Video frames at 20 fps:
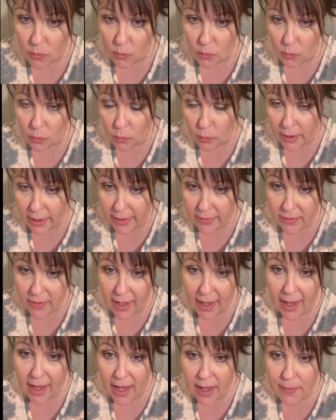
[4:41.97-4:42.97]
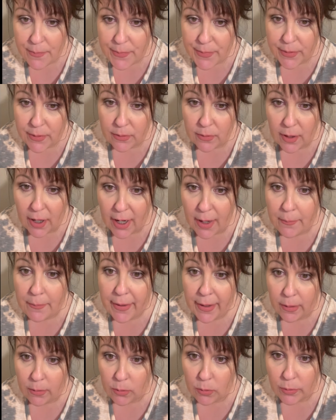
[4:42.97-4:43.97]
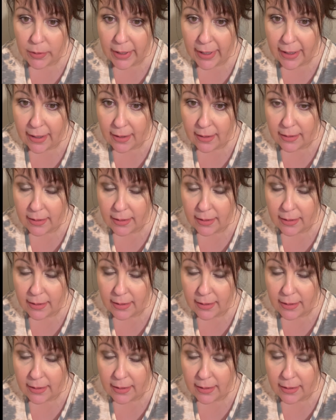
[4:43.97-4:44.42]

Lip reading: when that happened, our power went out.